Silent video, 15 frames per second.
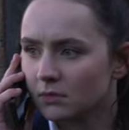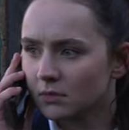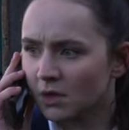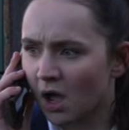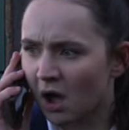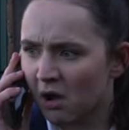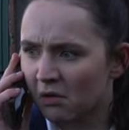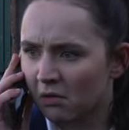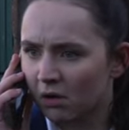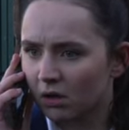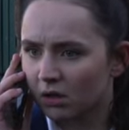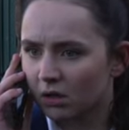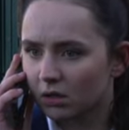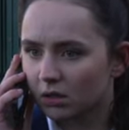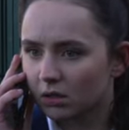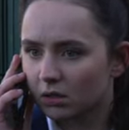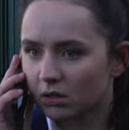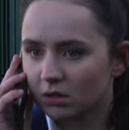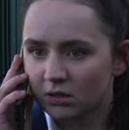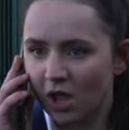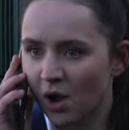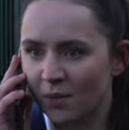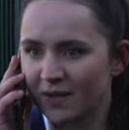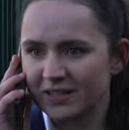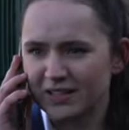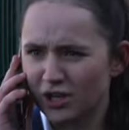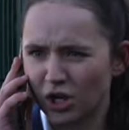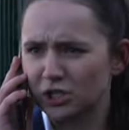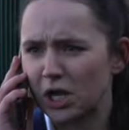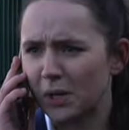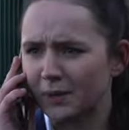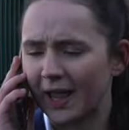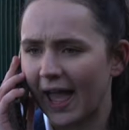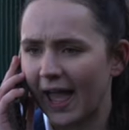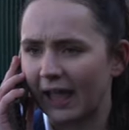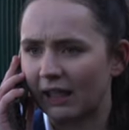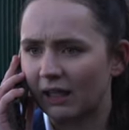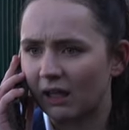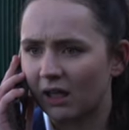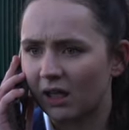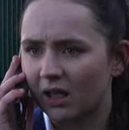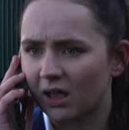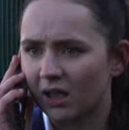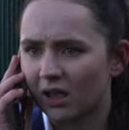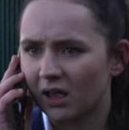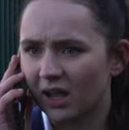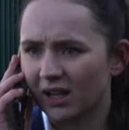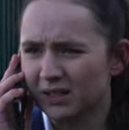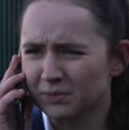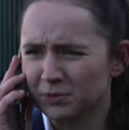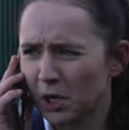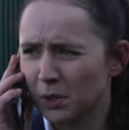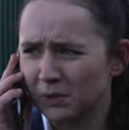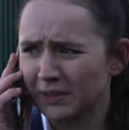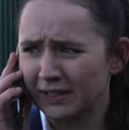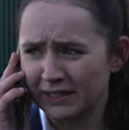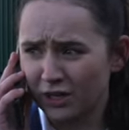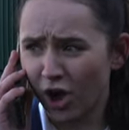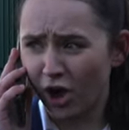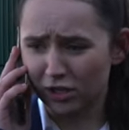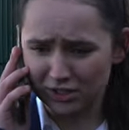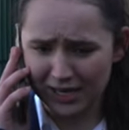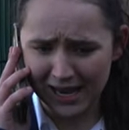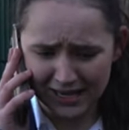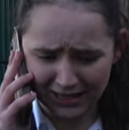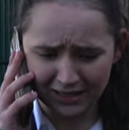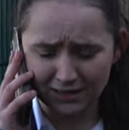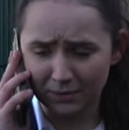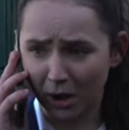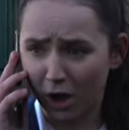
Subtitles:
No. No, it's not okay. And I'm totally not taking them